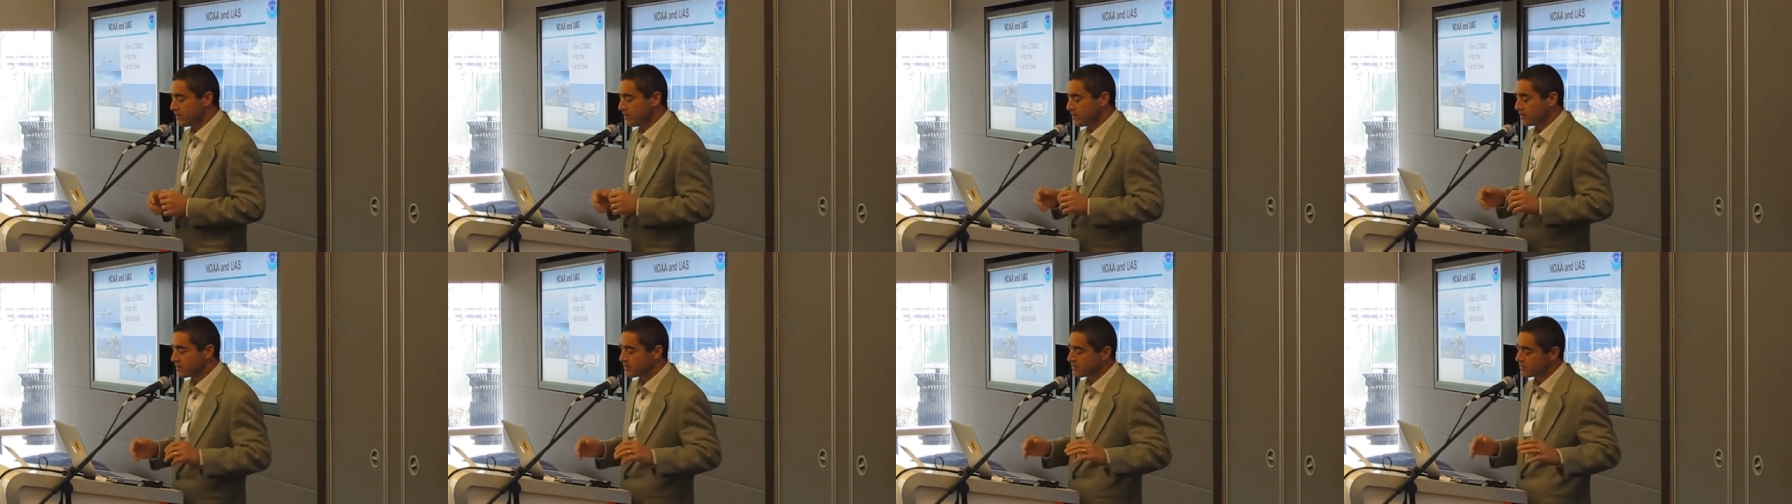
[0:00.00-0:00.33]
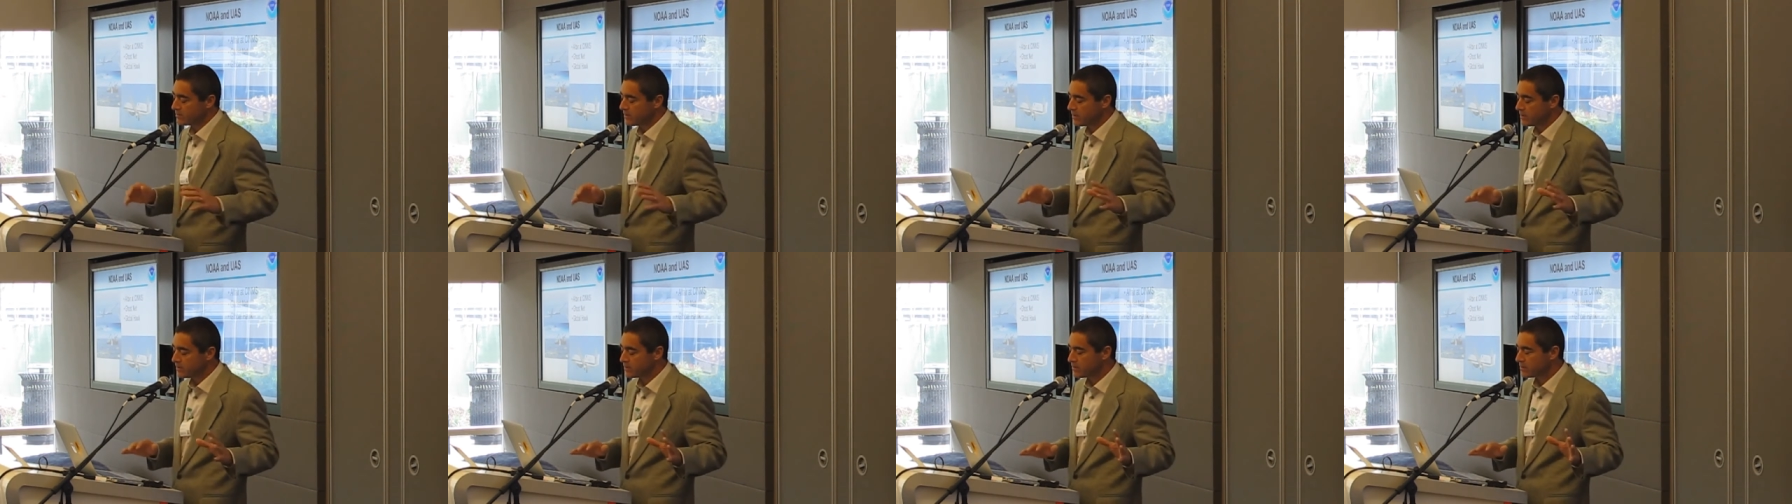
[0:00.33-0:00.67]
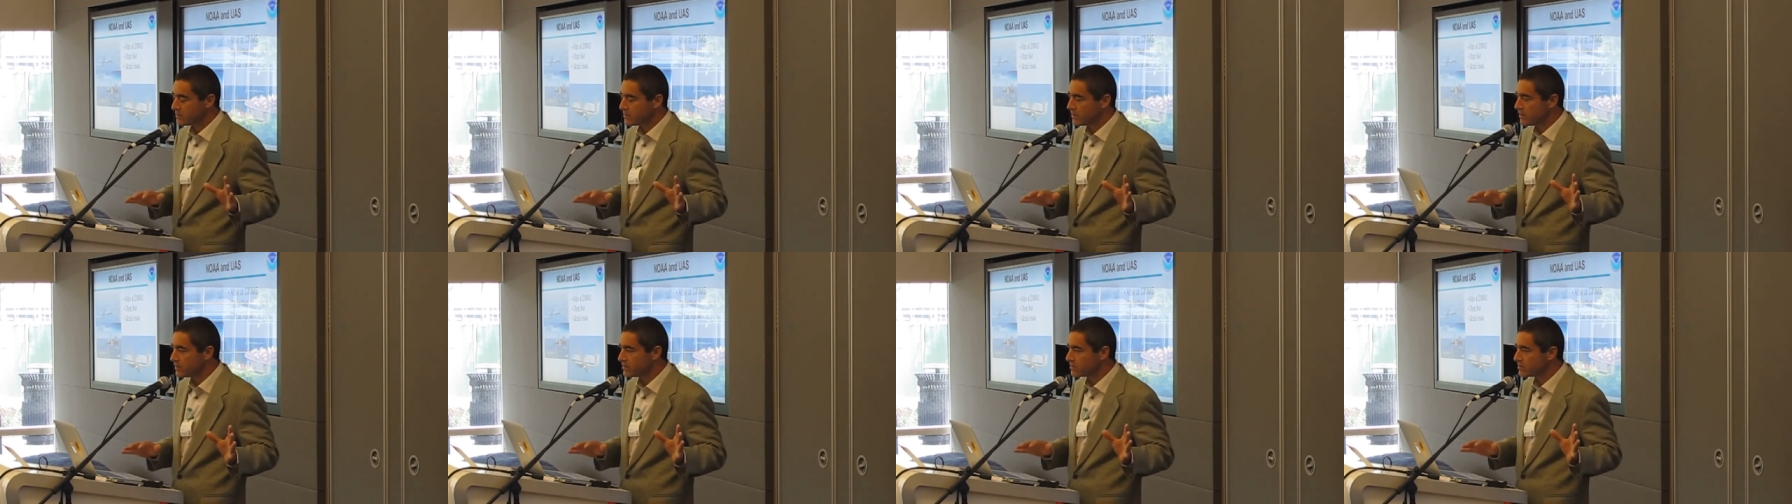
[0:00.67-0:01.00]

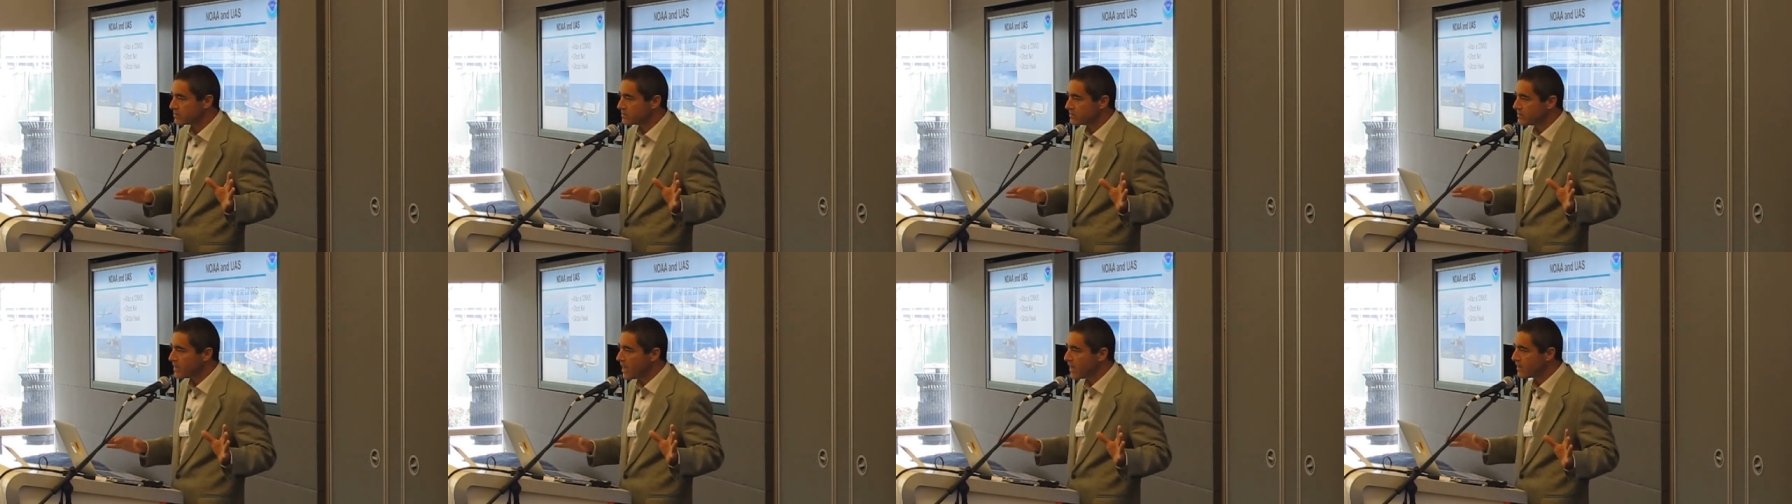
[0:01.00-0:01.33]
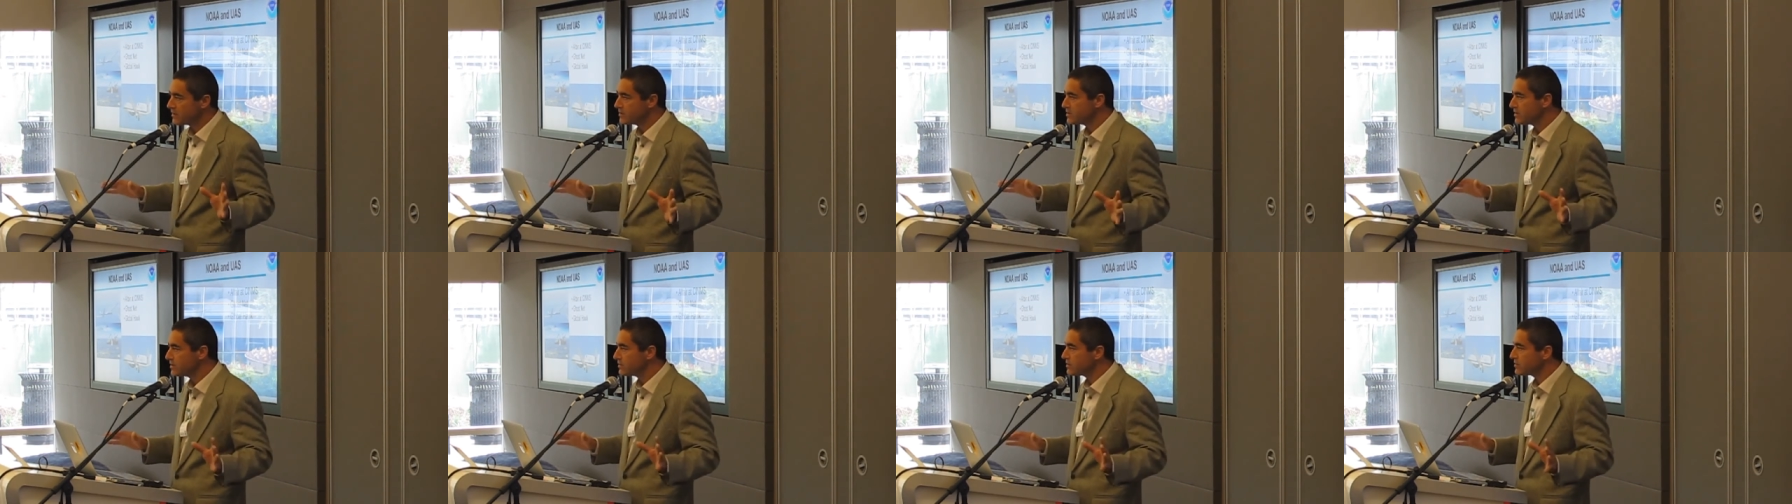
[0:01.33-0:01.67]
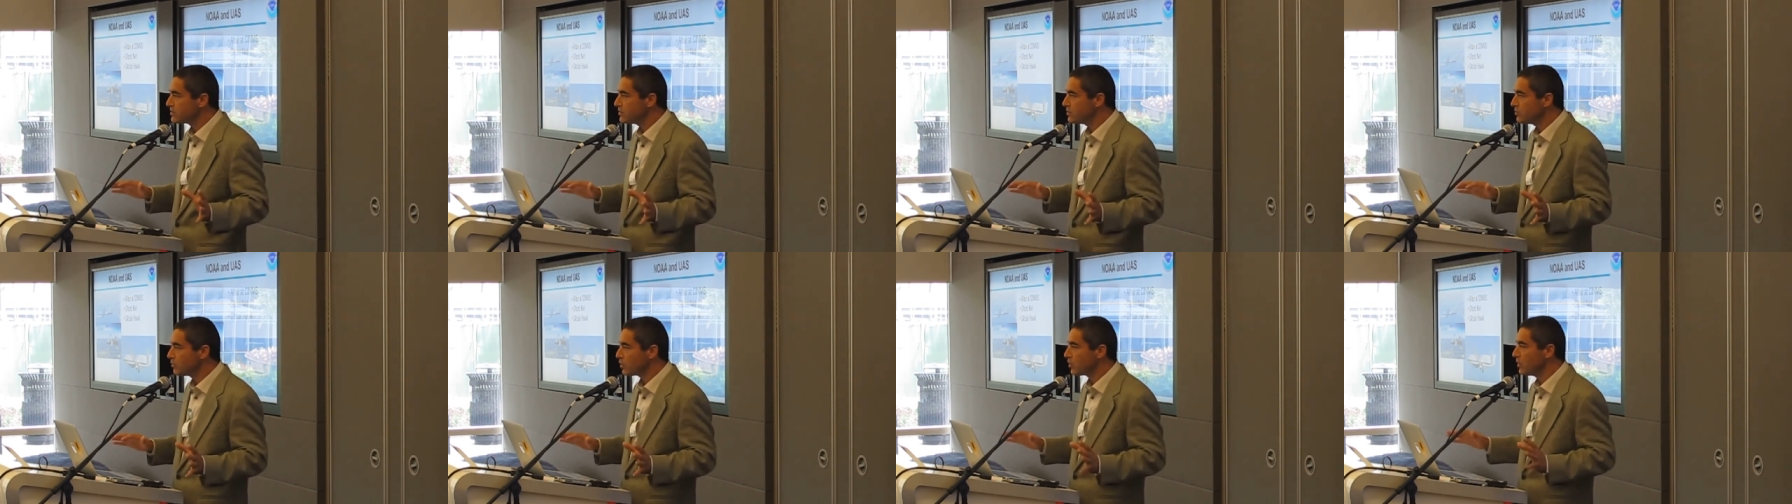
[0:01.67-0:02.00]
it's tangent
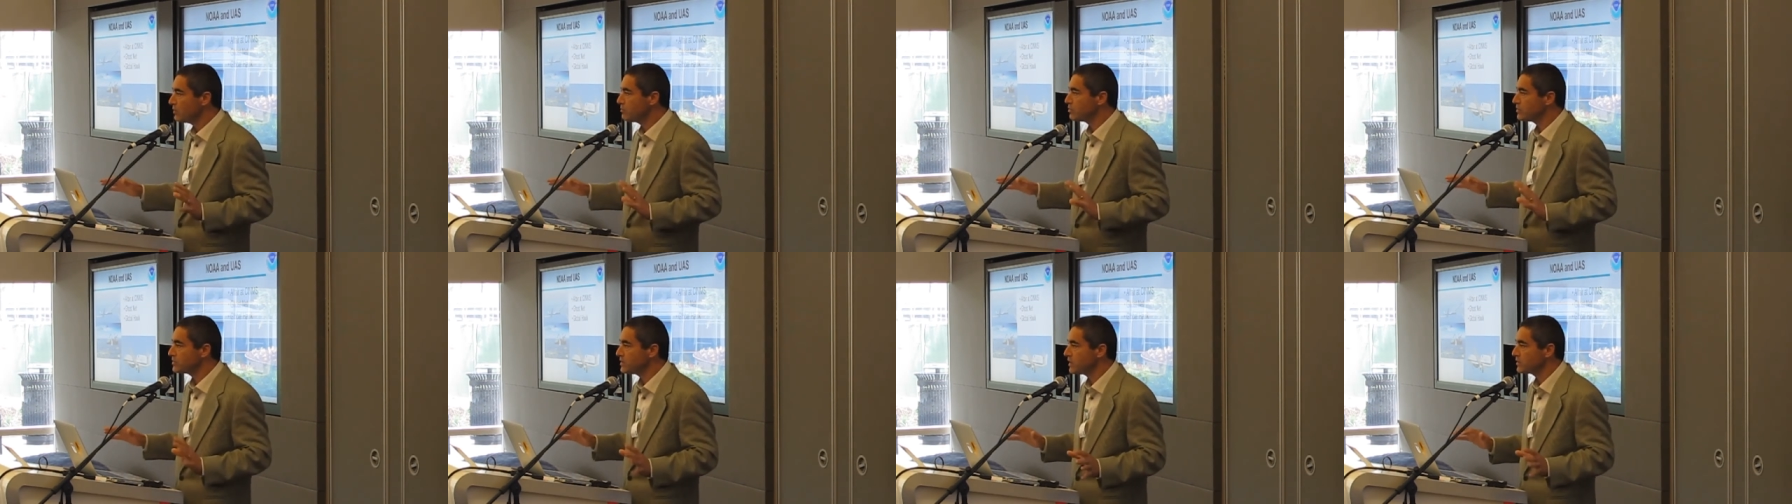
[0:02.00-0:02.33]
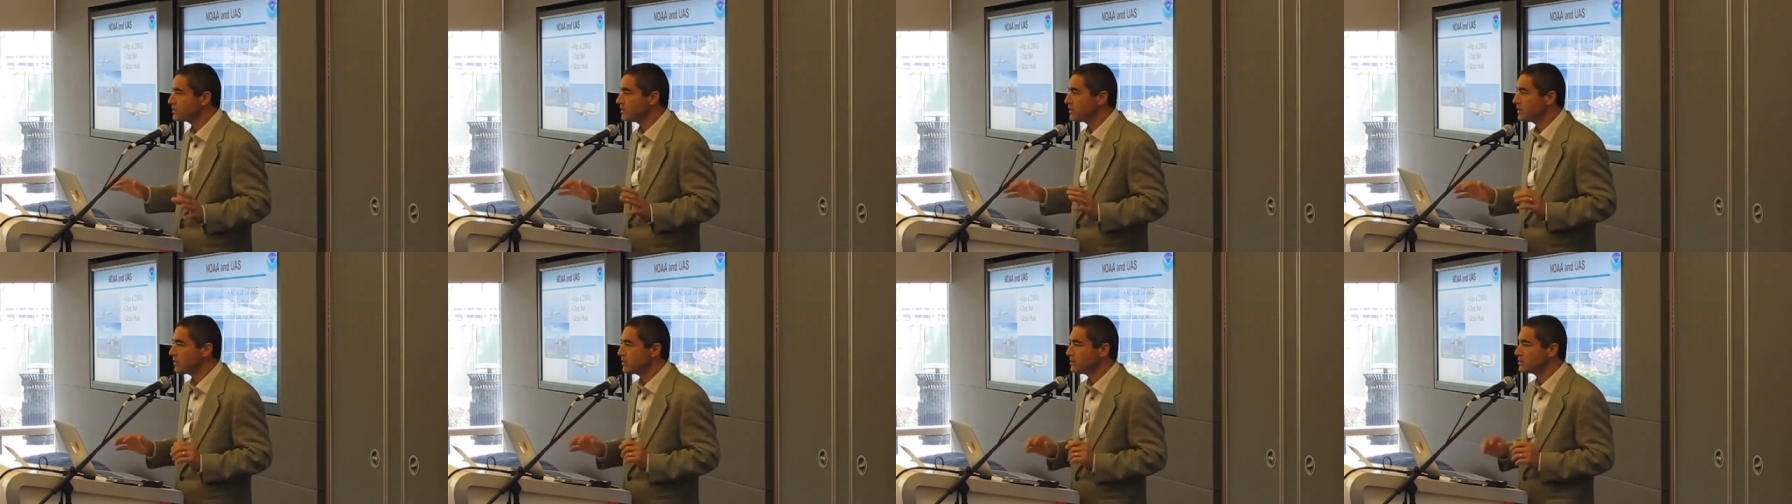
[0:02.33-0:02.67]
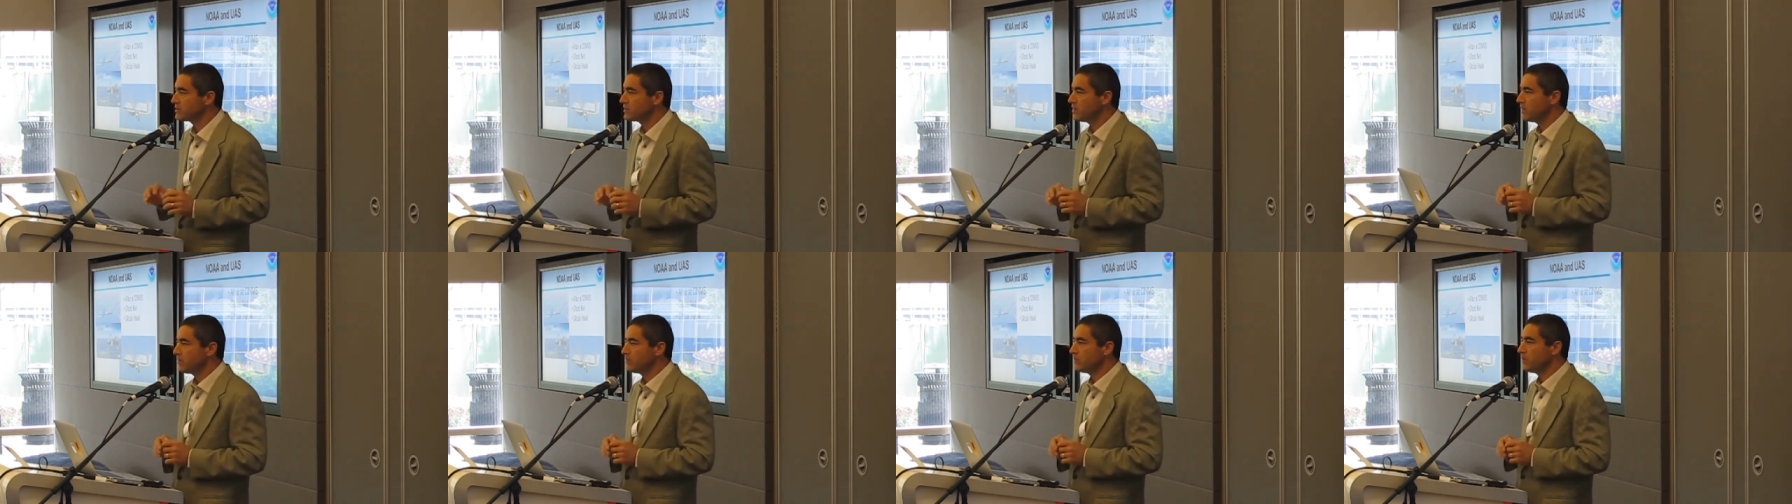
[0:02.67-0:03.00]
to marine protected area
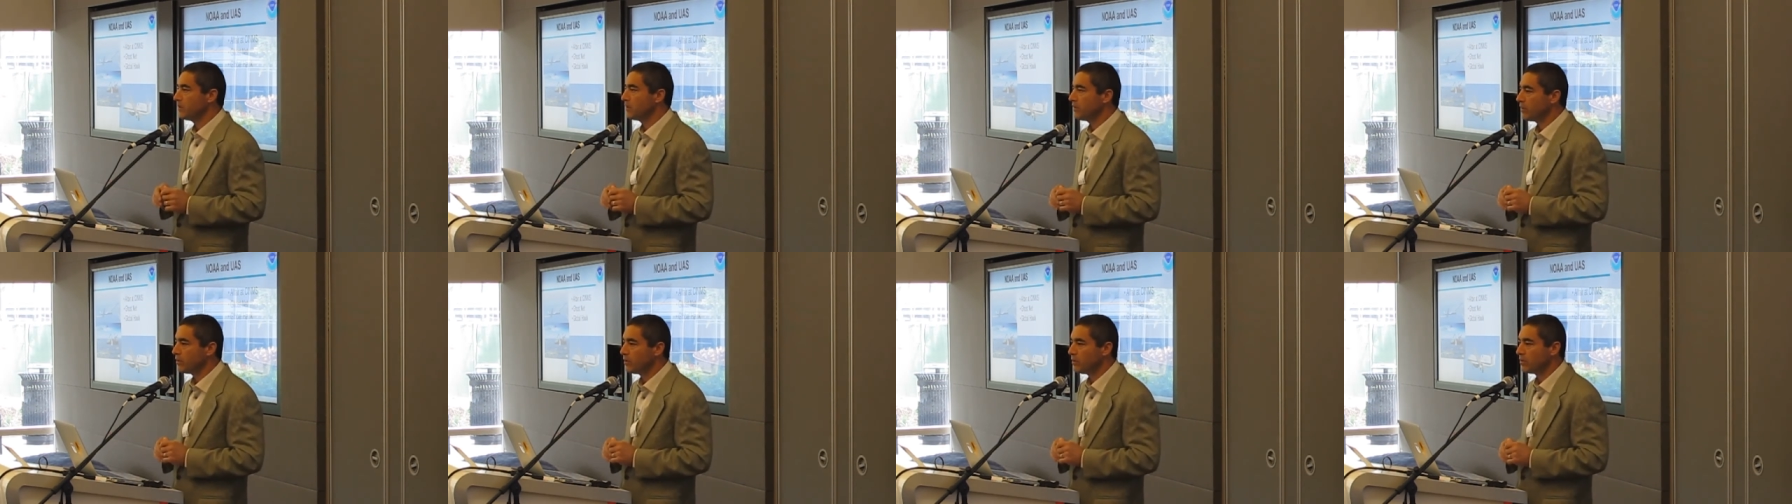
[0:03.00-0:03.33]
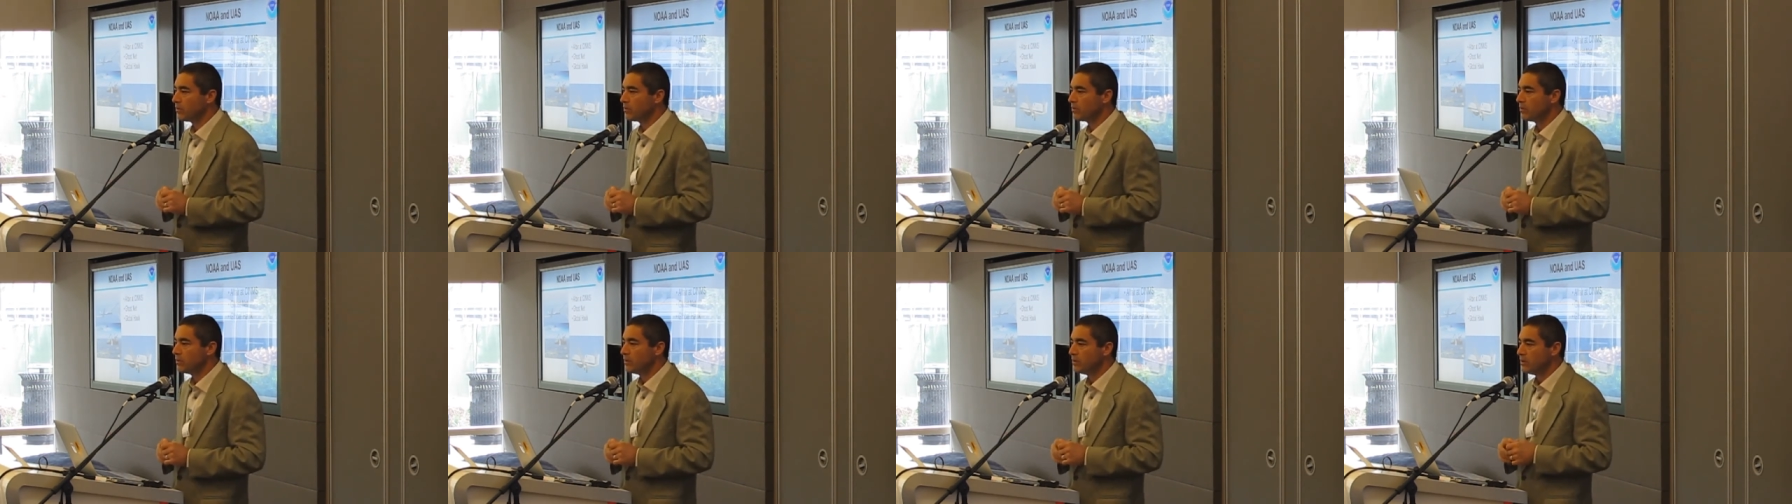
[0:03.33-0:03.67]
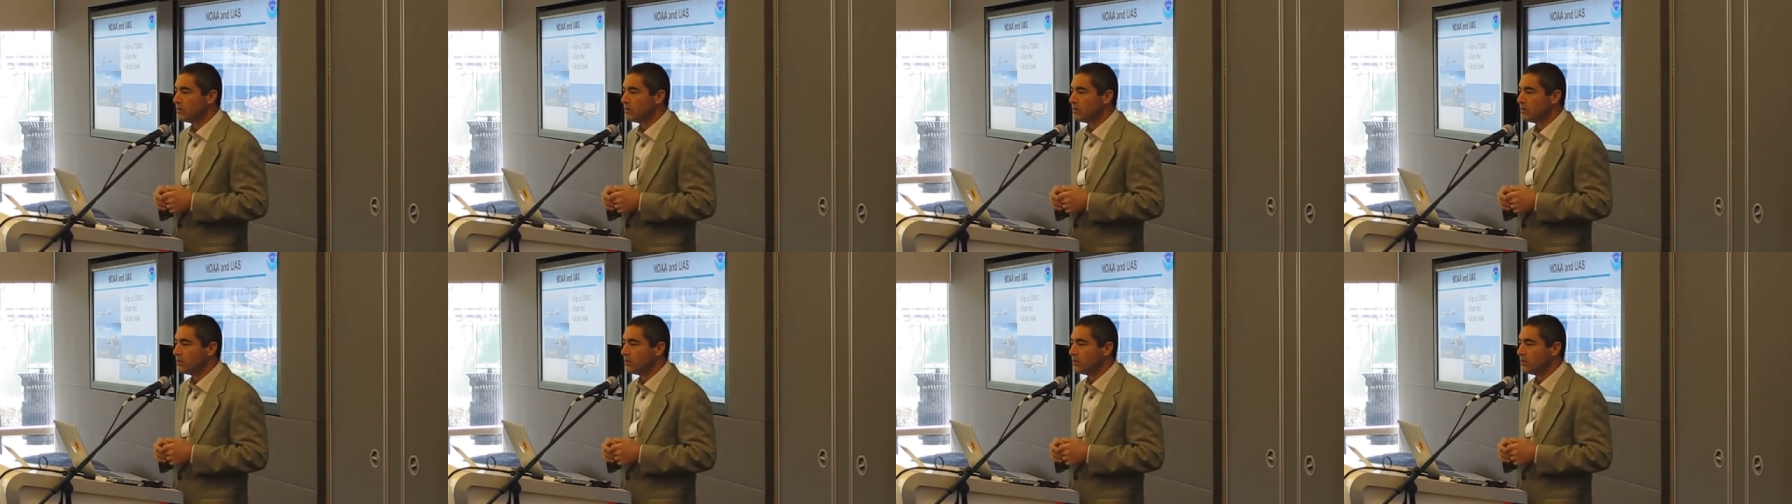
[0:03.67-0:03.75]
stuff, but the whole